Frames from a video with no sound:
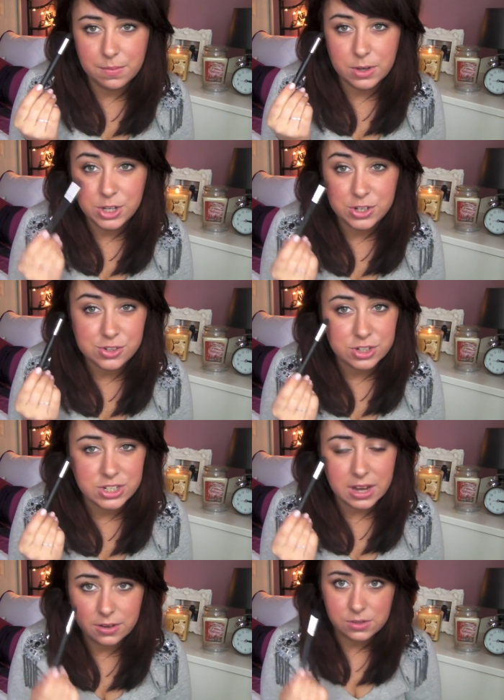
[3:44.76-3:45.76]
neutral
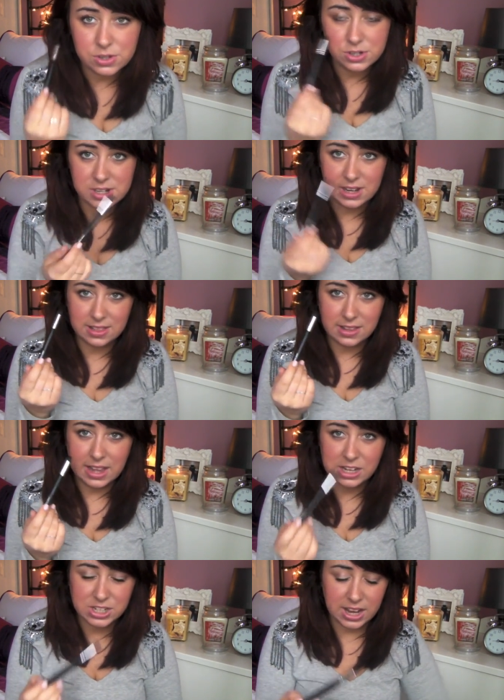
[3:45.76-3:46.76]
shadows underneath the
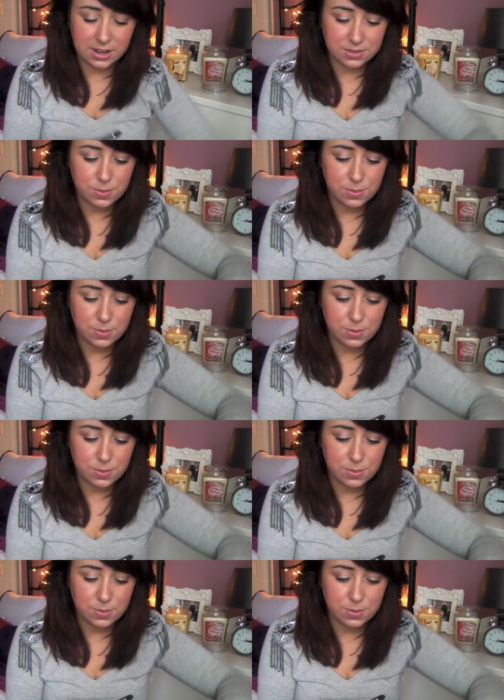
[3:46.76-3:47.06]
lash line as